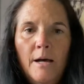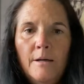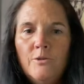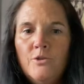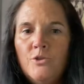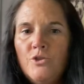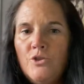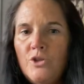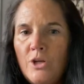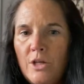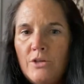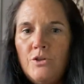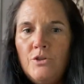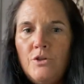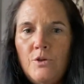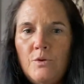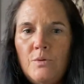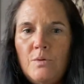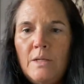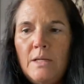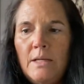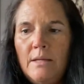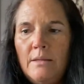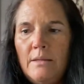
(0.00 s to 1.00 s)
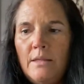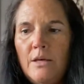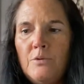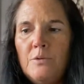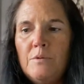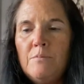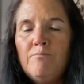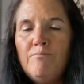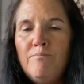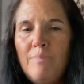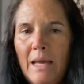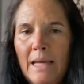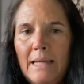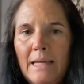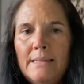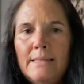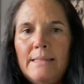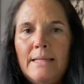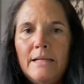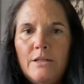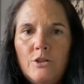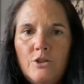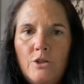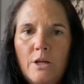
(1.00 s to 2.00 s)
Just using those
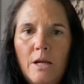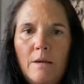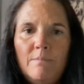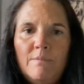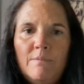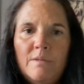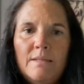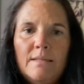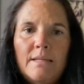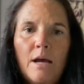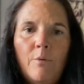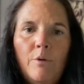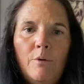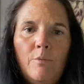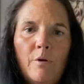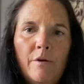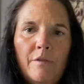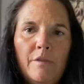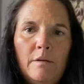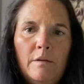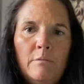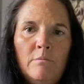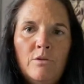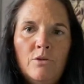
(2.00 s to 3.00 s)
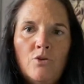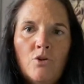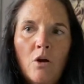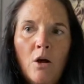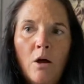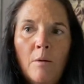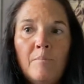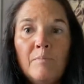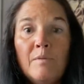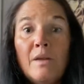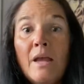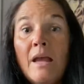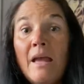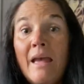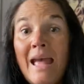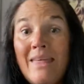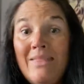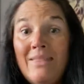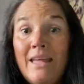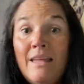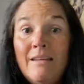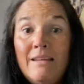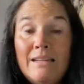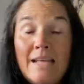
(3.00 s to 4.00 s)
basic shapes is how we want them to draw.
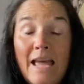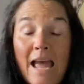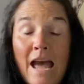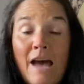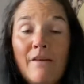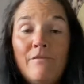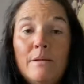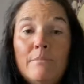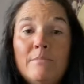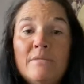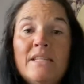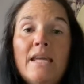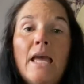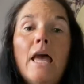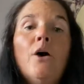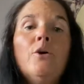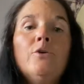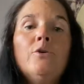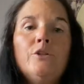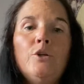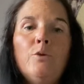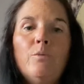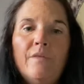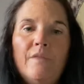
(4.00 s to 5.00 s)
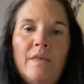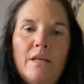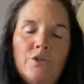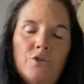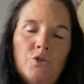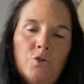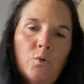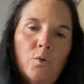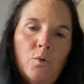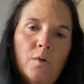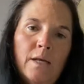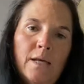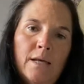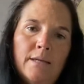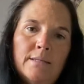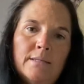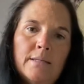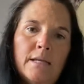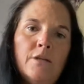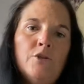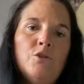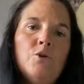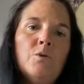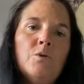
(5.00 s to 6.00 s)
And then have them tell you what that story is,
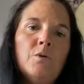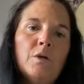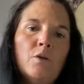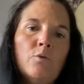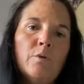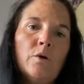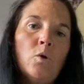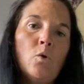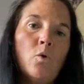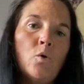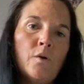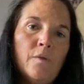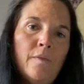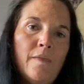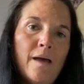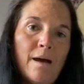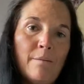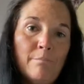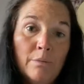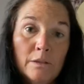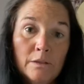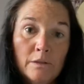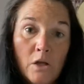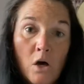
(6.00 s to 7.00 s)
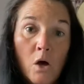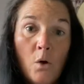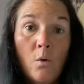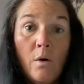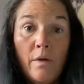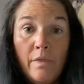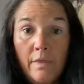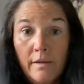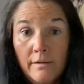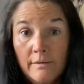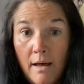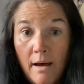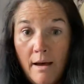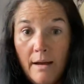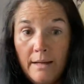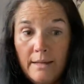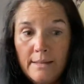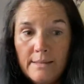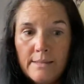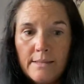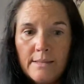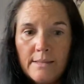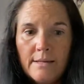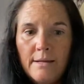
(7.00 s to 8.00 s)
and you can record that below on the
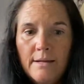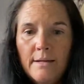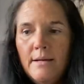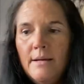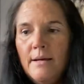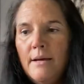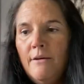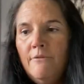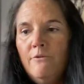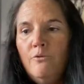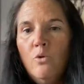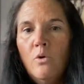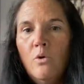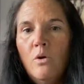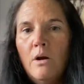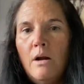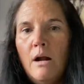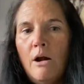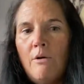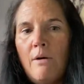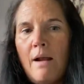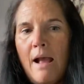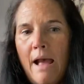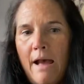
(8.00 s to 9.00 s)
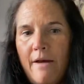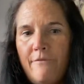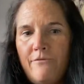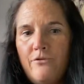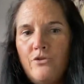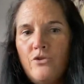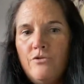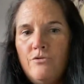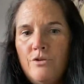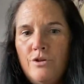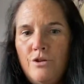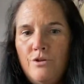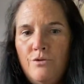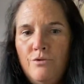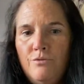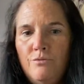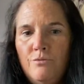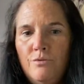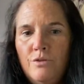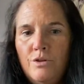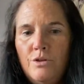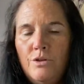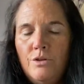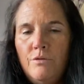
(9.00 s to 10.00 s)
lines for our
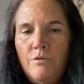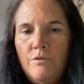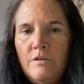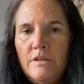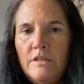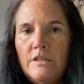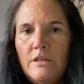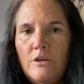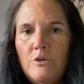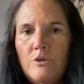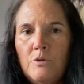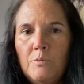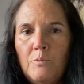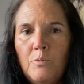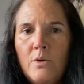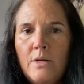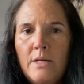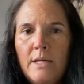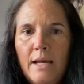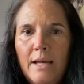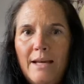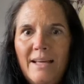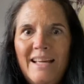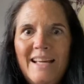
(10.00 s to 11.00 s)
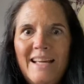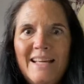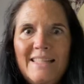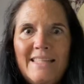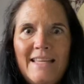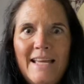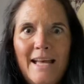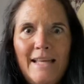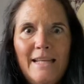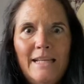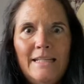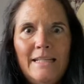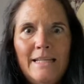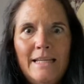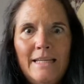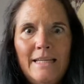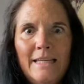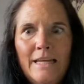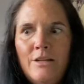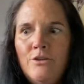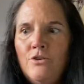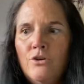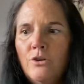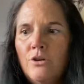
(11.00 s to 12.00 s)
afternoon students, those pre-K kids heading to
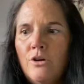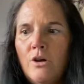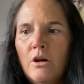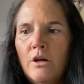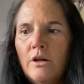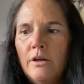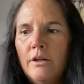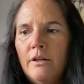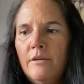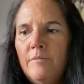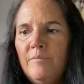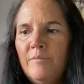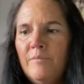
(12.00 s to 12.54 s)
kindergarten.